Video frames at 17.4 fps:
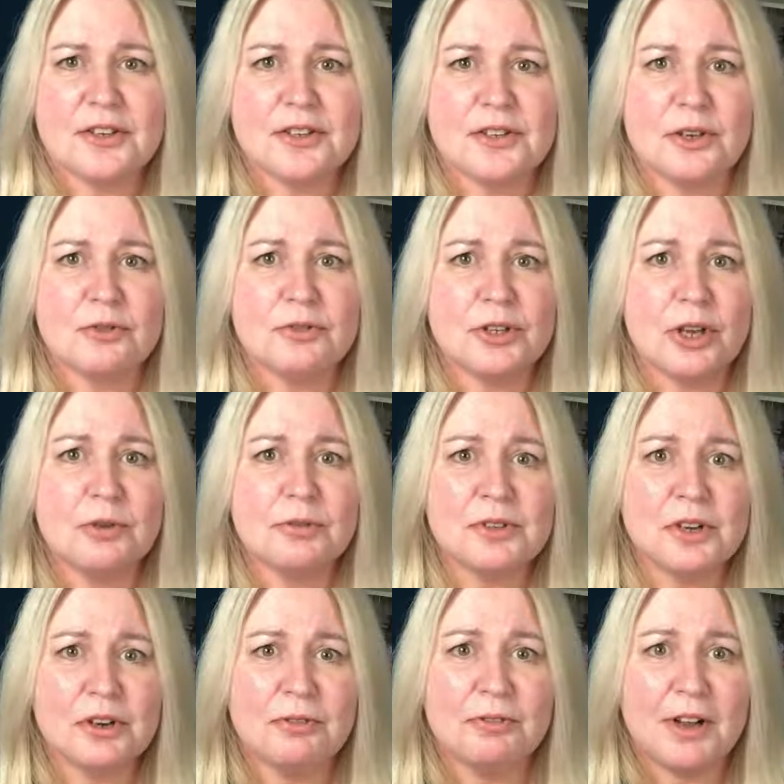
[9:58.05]
So
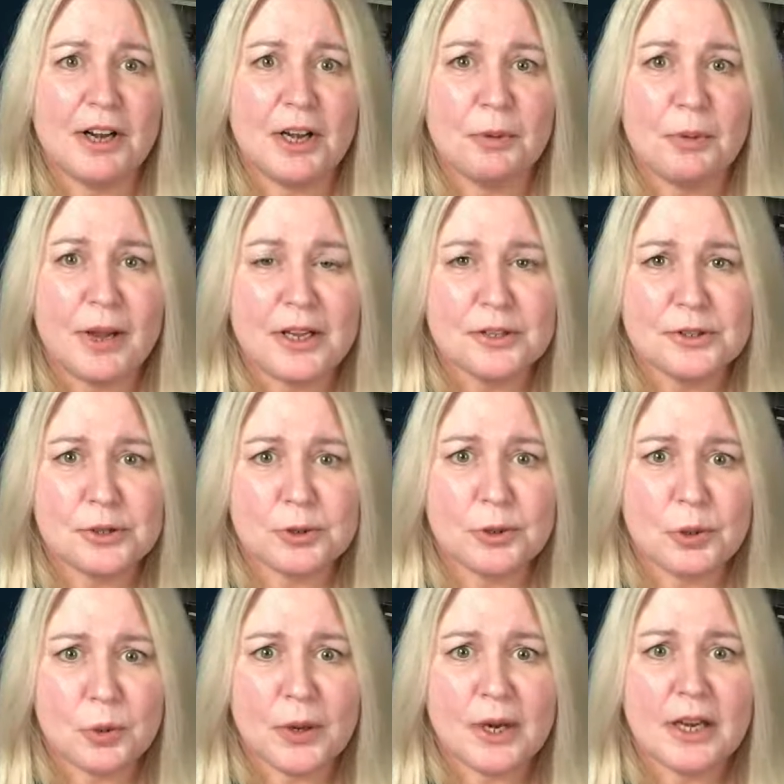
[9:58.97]
don't evaluate too
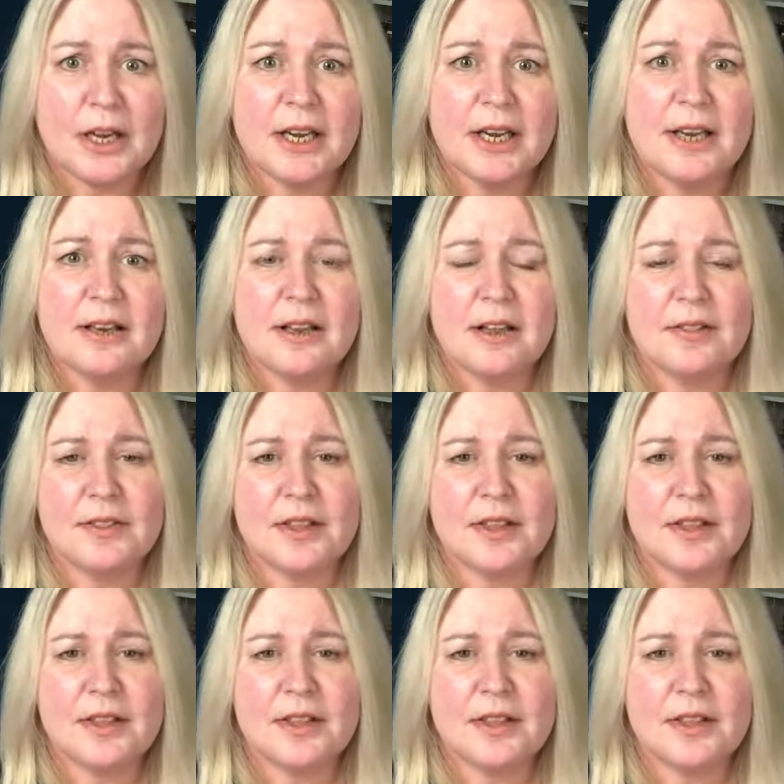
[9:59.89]
quickly.